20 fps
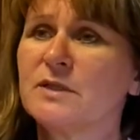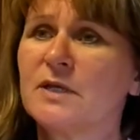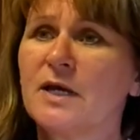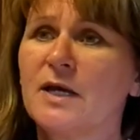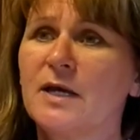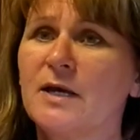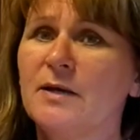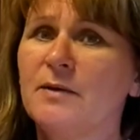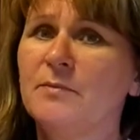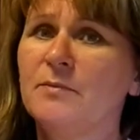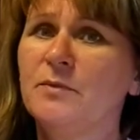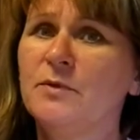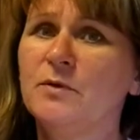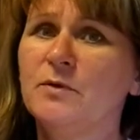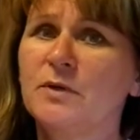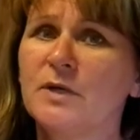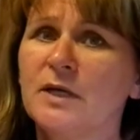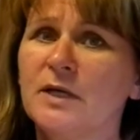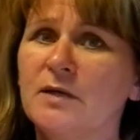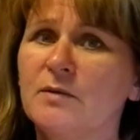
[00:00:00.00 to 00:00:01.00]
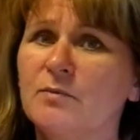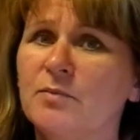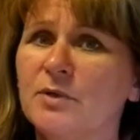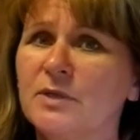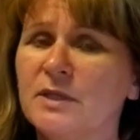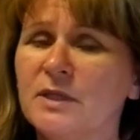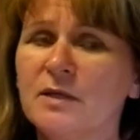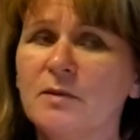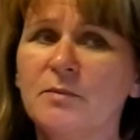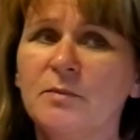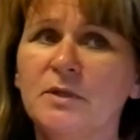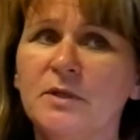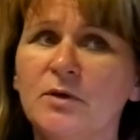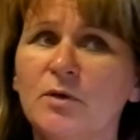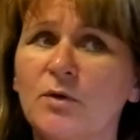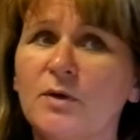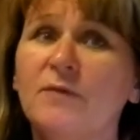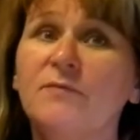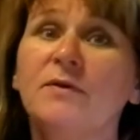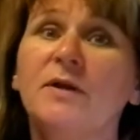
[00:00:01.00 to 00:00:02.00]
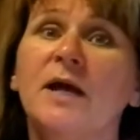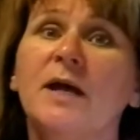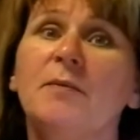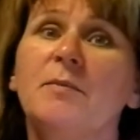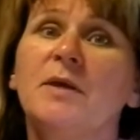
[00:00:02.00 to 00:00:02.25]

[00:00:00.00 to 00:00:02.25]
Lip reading: You can put them in, or even I